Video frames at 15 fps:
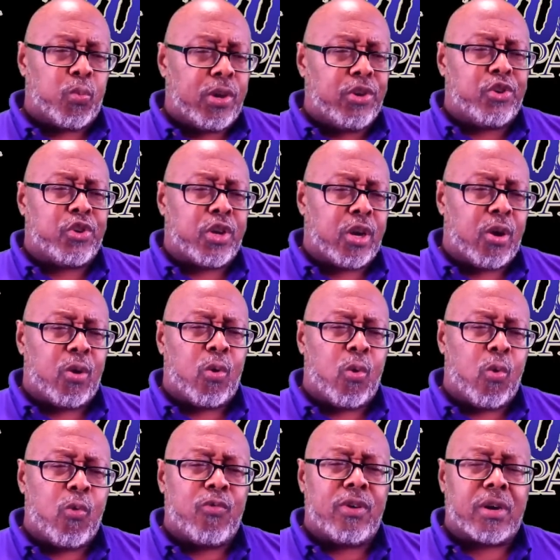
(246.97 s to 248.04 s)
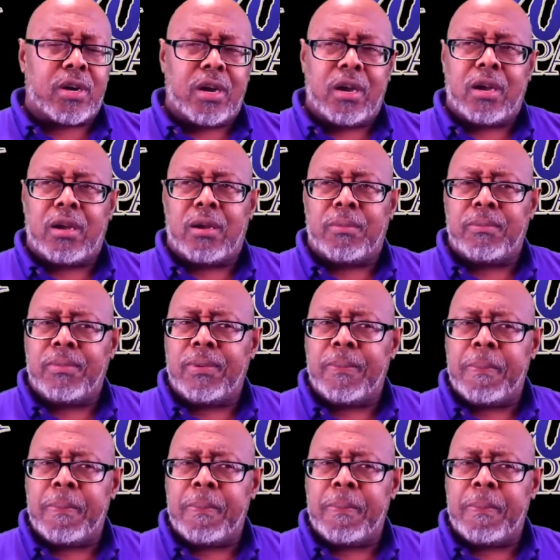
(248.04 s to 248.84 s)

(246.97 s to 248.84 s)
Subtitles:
we shall overcome